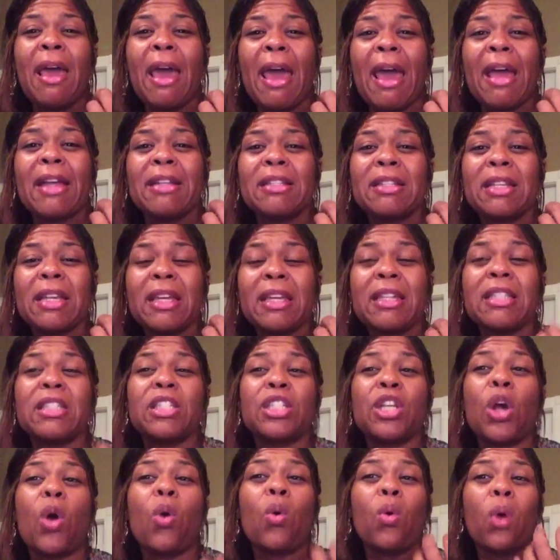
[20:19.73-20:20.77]
and it's
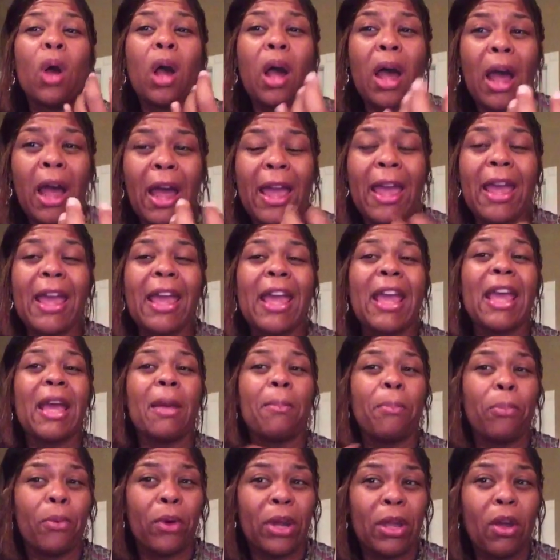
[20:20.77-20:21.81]
so
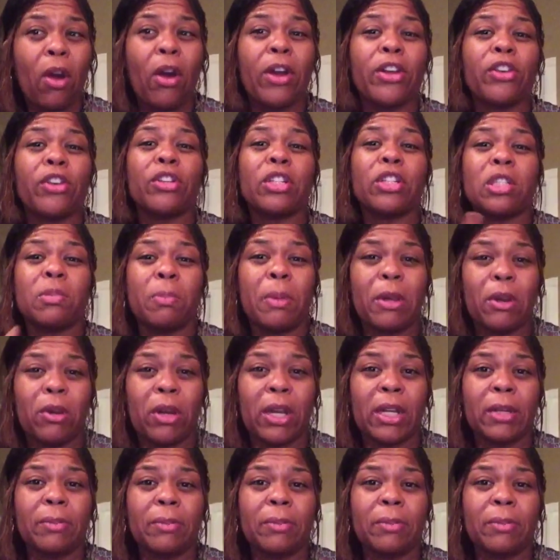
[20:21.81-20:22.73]
hampering on your spirit.